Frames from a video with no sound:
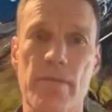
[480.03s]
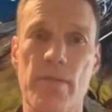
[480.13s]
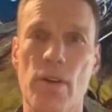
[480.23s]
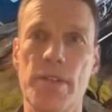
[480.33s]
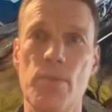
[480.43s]

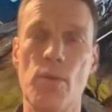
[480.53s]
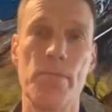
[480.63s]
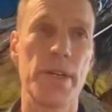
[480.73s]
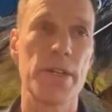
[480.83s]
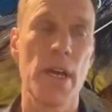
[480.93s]
involved in
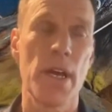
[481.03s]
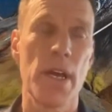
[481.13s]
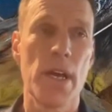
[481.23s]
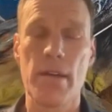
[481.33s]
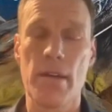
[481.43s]
sport, because
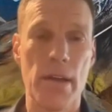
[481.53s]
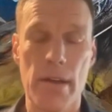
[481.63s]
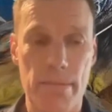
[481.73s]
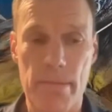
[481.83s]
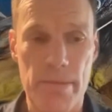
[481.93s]

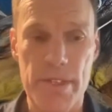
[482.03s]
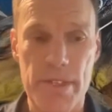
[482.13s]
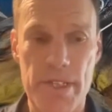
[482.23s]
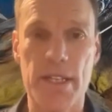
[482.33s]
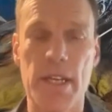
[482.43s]

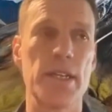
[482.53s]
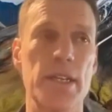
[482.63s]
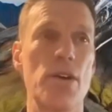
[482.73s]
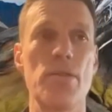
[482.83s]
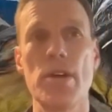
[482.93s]
60 years
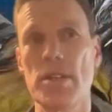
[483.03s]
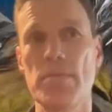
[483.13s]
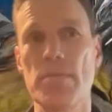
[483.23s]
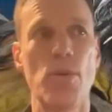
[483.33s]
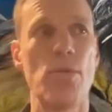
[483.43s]
ago,
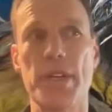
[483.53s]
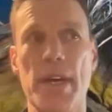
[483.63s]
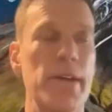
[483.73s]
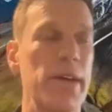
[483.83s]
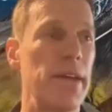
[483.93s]
sport was
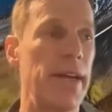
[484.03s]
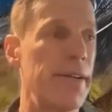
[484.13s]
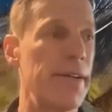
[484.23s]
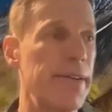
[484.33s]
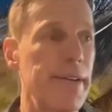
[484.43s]
it
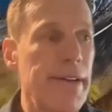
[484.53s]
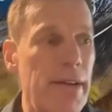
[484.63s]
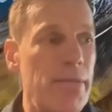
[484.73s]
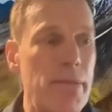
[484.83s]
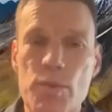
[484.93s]

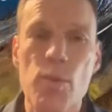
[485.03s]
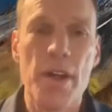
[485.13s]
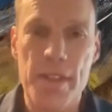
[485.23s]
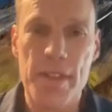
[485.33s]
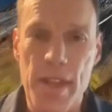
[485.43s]
was
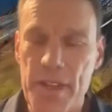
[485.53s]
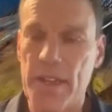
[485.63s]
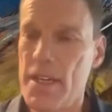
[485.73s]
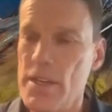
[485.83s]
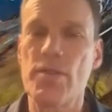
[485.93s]
worth nothing.
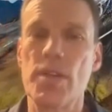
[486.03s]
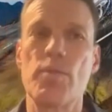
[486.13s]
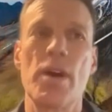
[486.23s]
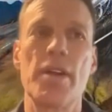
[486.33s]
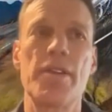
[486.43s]
The industry
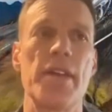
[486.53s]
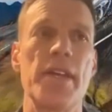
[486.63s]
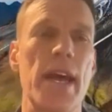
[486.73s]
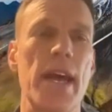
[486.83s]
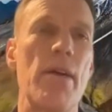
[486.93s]
is worth
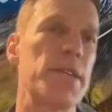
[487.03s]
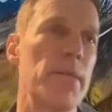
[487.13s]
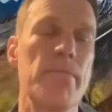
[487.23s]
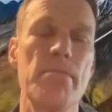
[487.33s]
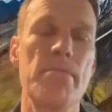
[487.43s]
nothing. Now it's
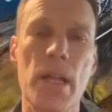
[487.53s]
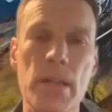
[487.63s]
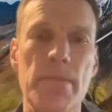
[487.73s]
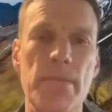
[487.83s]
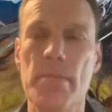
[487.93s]
a
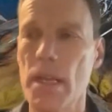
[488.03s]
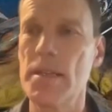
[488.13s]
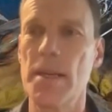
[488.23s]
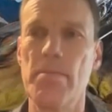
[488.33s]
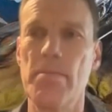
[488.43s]

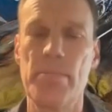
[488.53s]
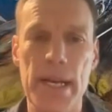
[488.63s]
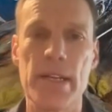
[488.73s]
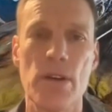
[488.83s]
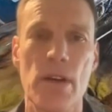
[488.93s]

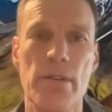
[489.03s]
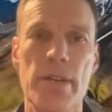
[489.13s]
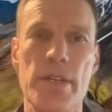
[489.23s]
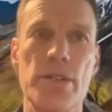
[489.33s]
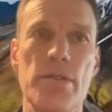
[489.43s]
multi-billion-dollar
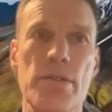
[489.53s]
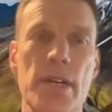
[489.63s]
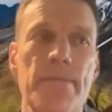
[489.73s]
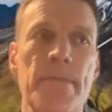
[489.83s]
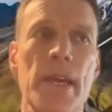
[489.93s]
industry,